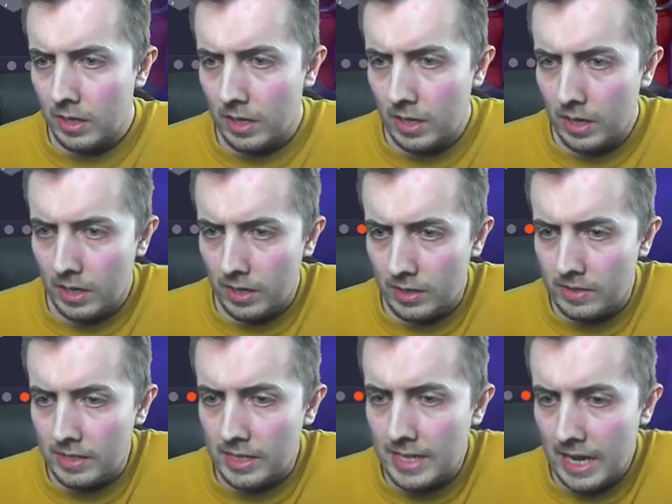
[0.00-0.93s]
Uh,
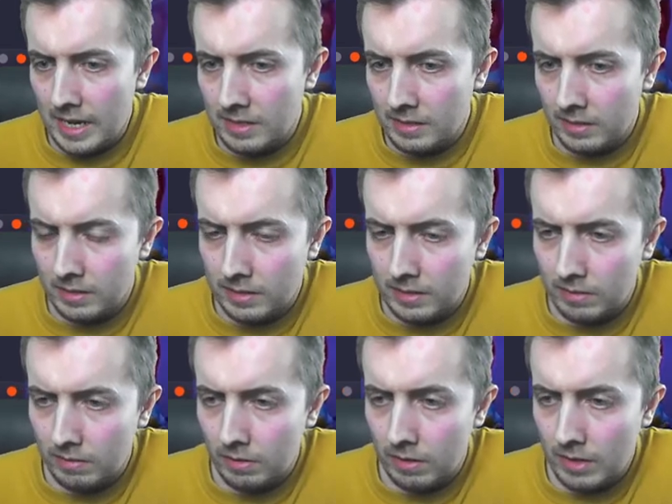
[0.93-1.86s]
Zidane,
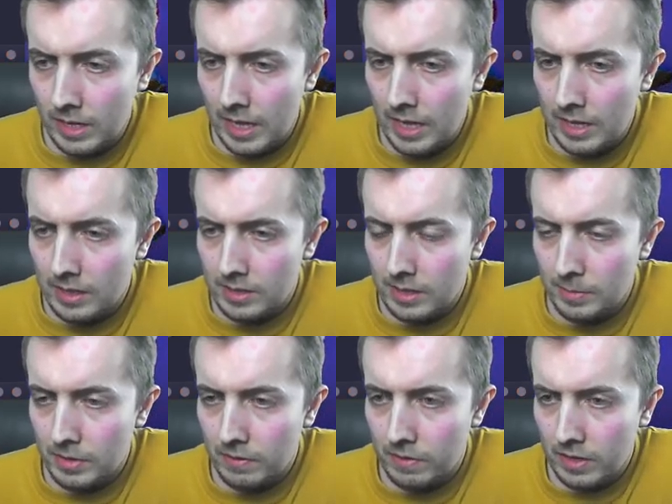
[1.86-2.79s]
9k, that's
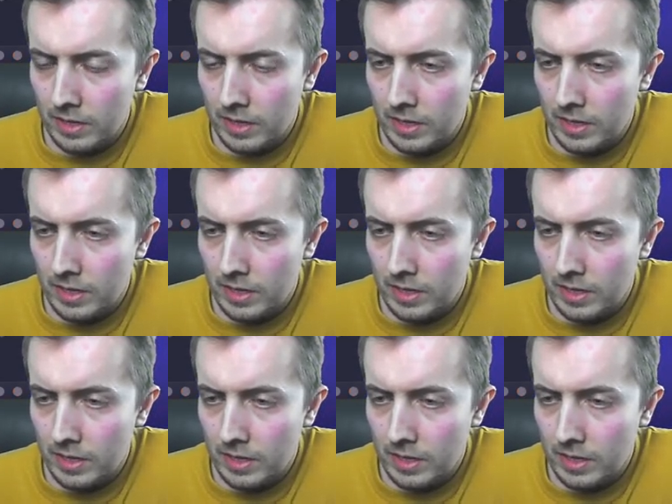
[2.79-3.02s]
absolutely fine.